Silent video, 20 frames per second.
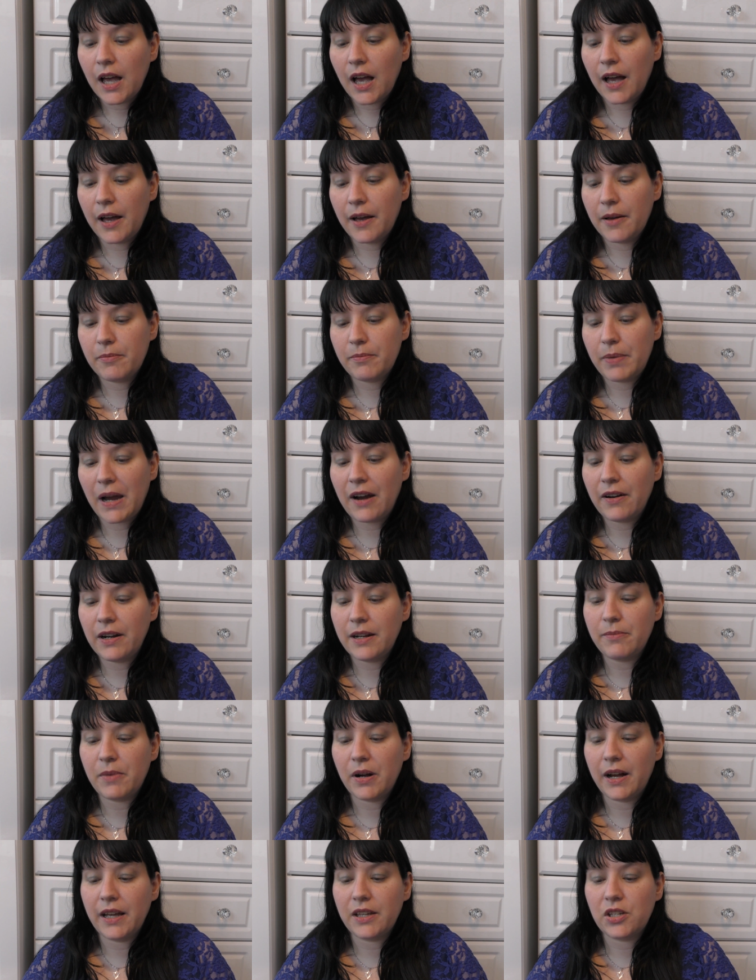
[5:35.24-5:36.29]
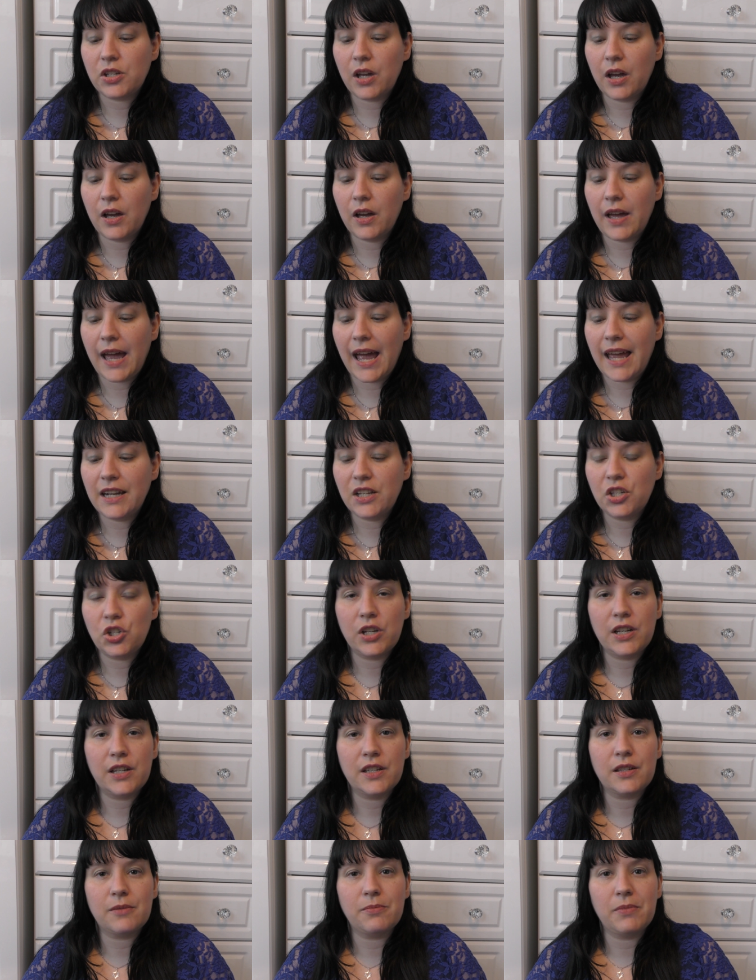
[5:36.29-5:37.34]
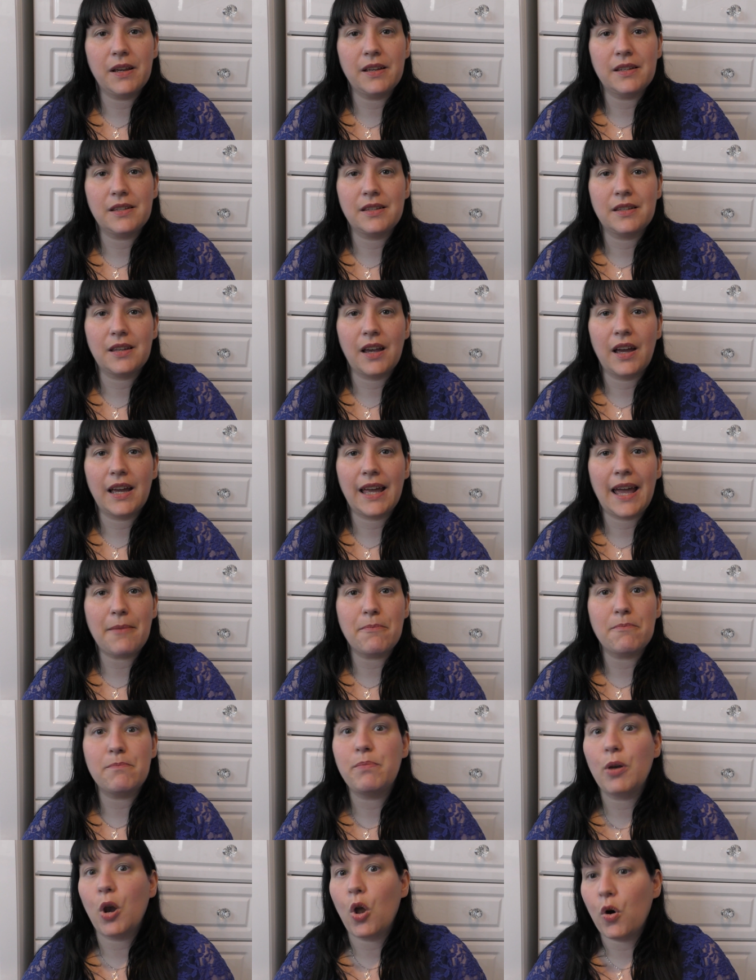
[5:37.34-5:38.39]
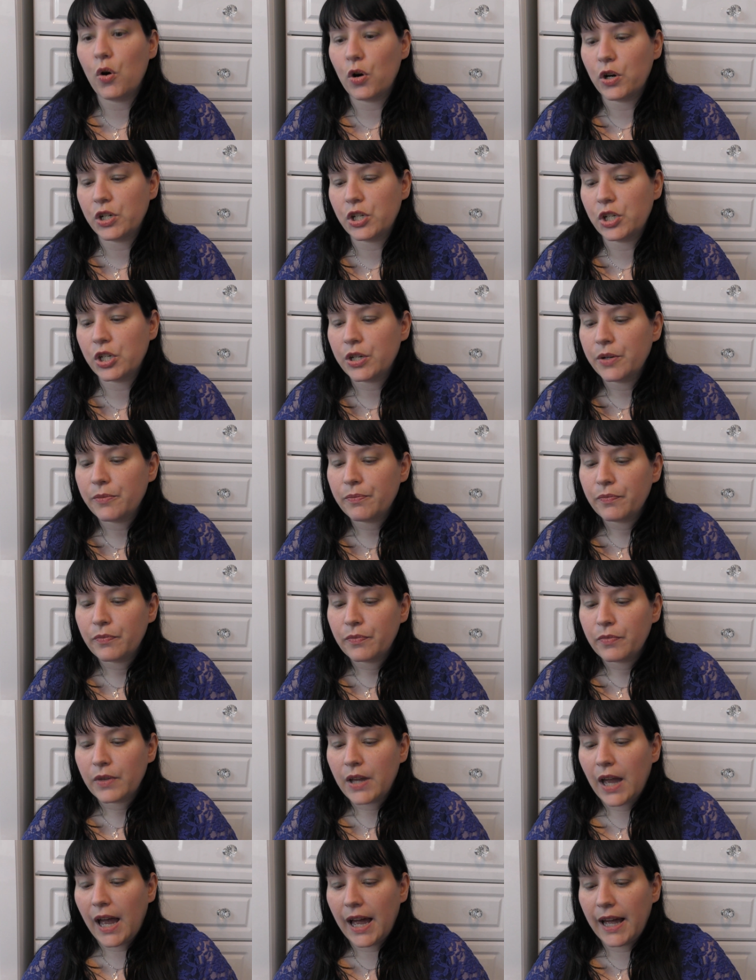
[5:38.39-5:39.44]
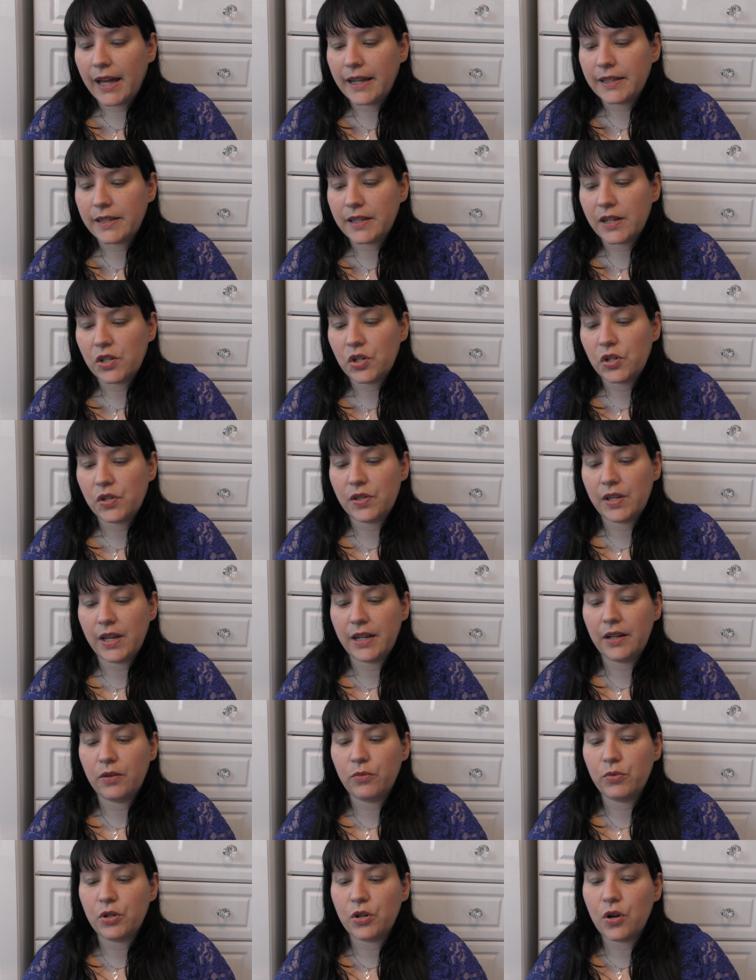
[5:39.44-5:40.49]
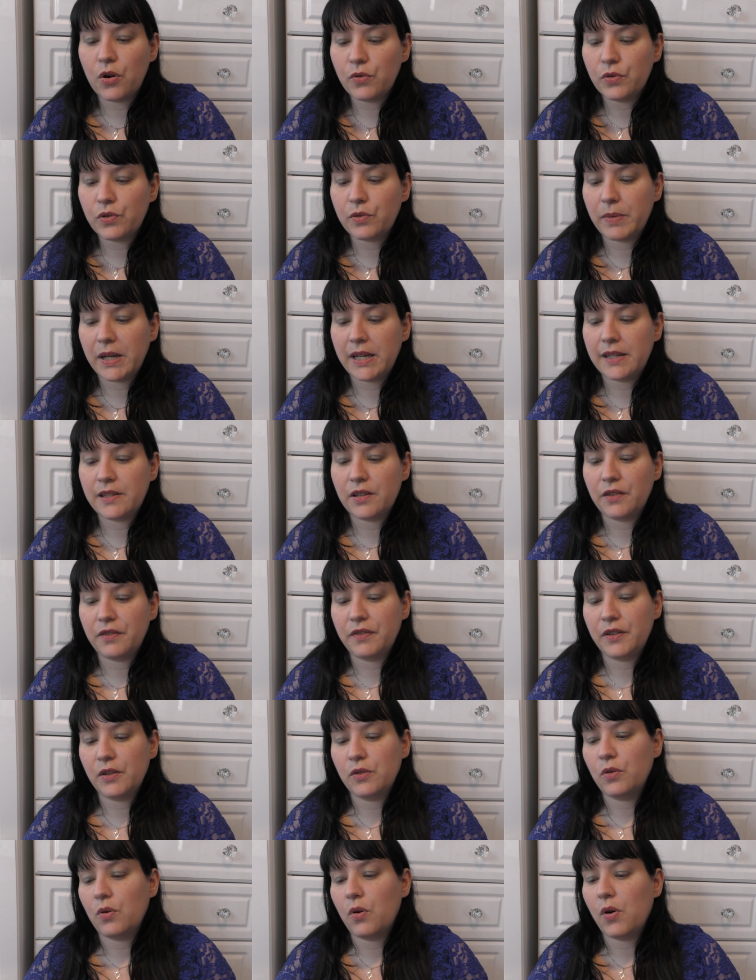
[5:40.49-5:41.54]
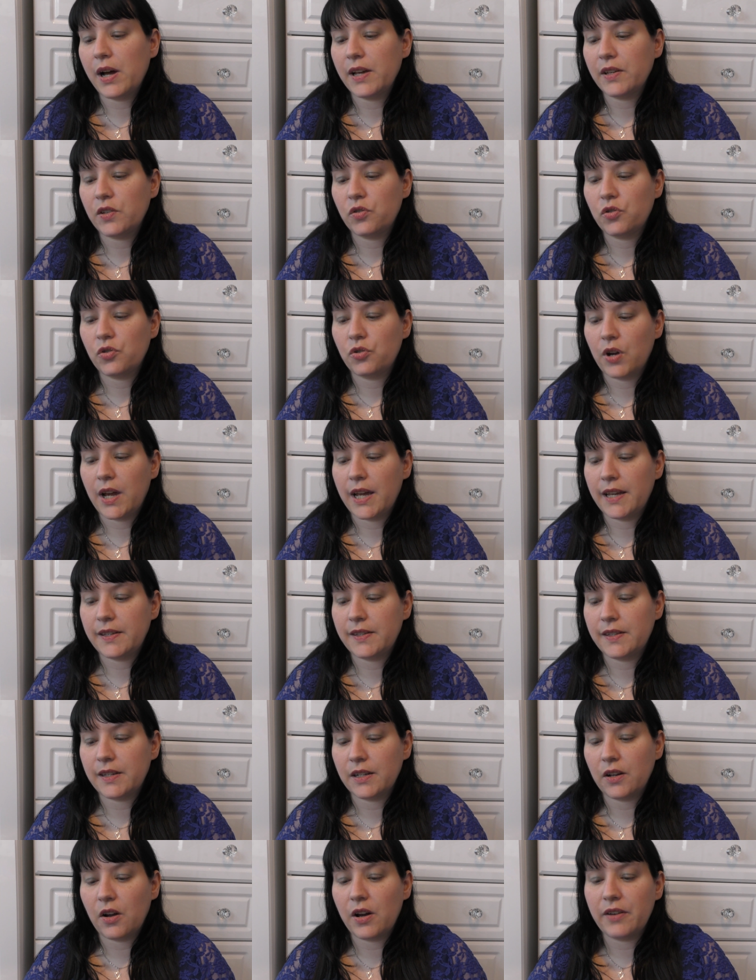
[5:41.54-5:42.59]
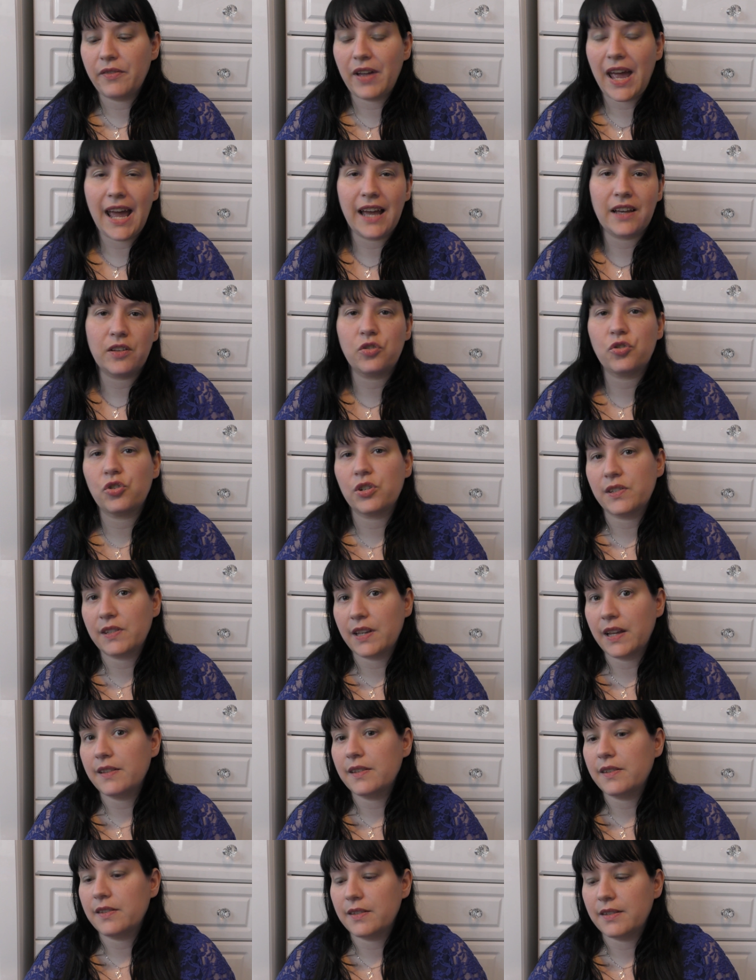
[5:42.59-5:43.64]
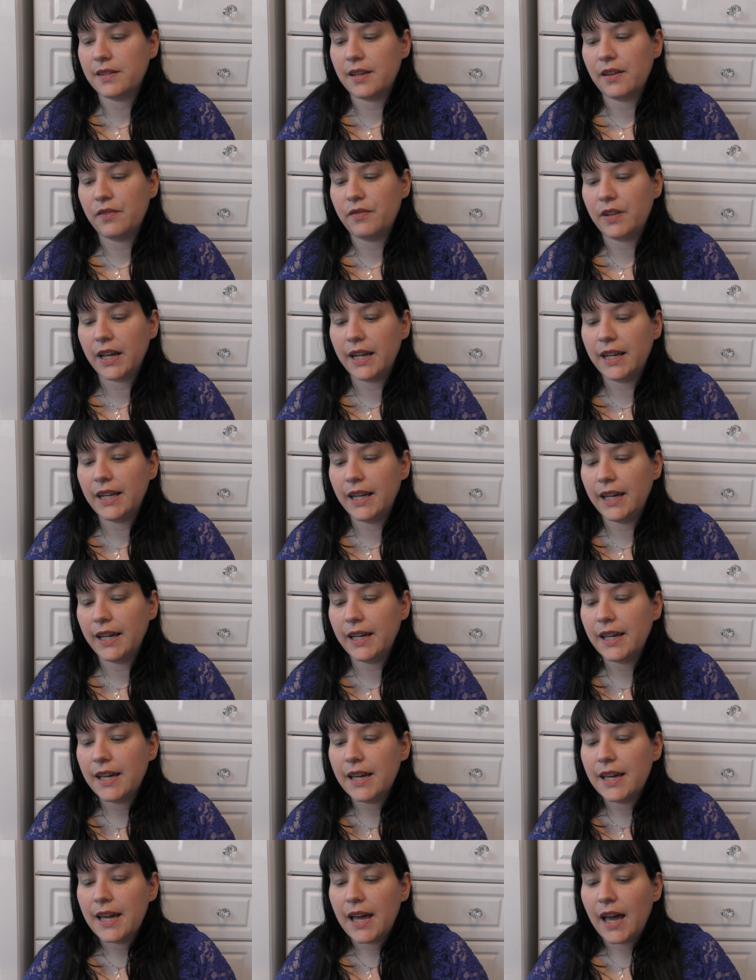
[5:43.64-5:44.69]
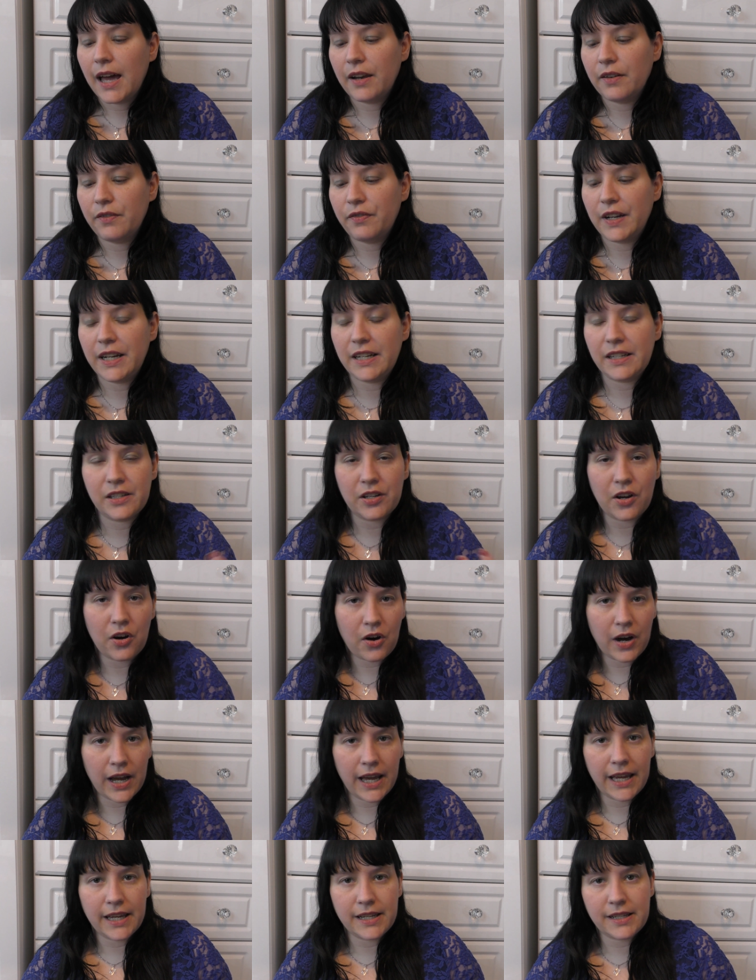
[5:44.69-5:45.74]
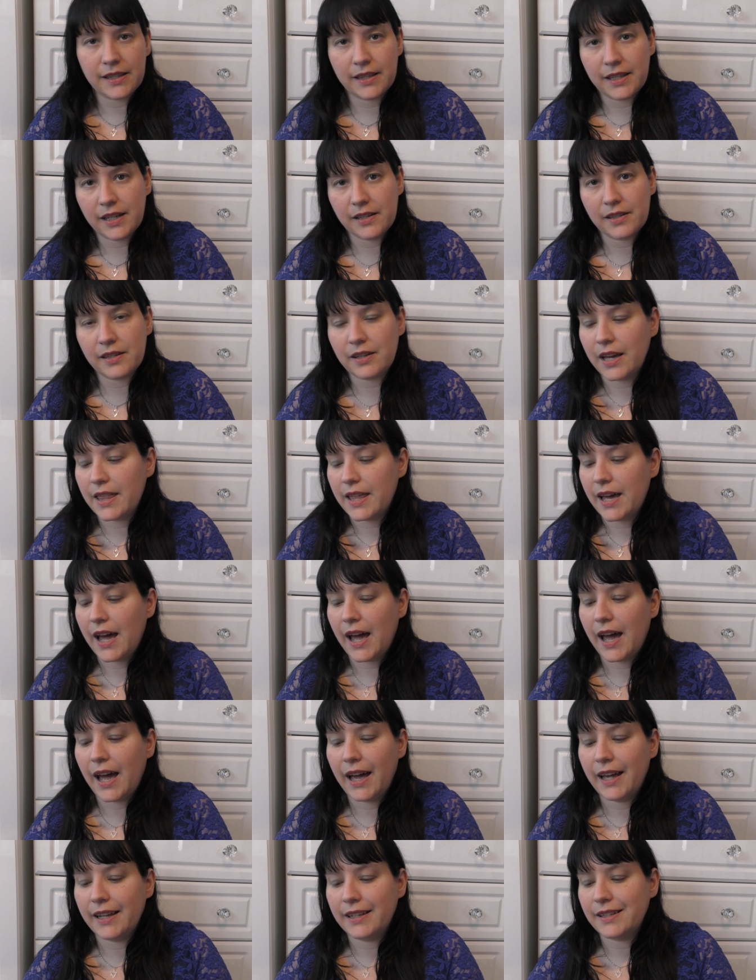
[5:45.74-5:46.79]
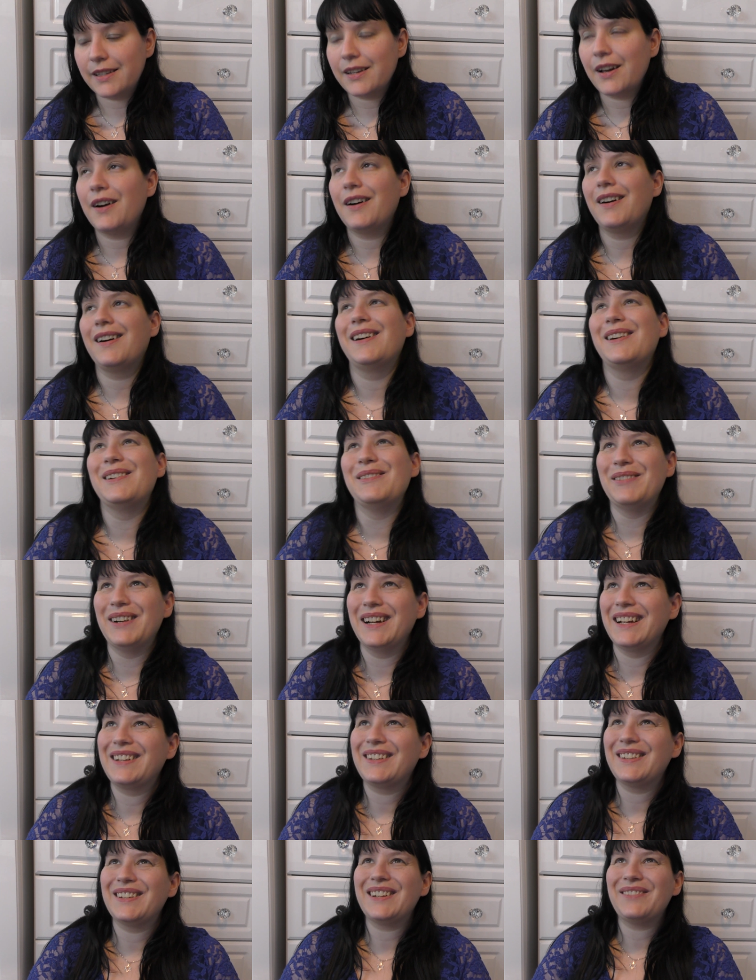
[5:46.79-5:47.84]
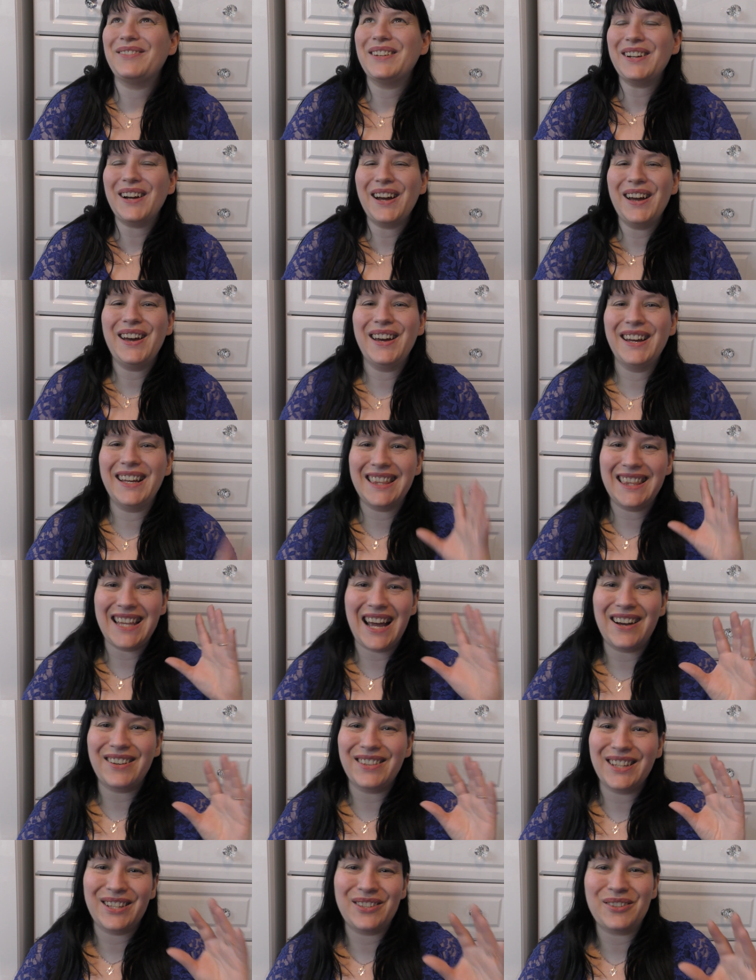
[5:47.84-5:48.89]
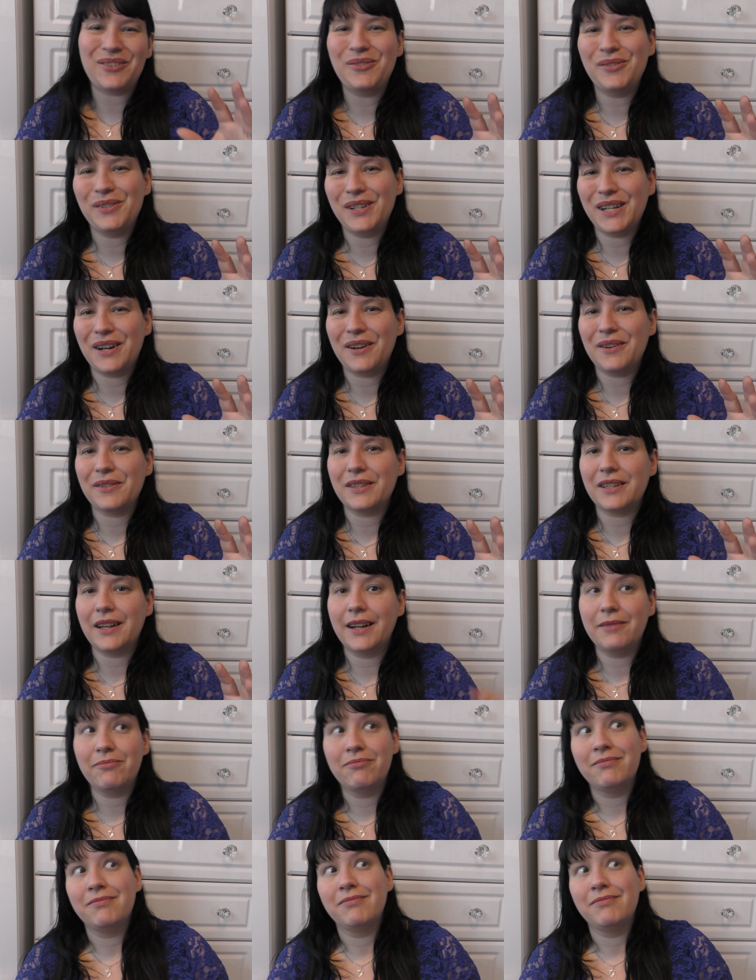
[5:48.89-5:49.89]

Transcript: Um, apparently, my uh, energy is is uh, getting blocked and uh, she said it would cause me to feel quite stressed and kind of extra sensitive lately and feeling tired and things like that and oh my god, when I heard that on this audio, I was like,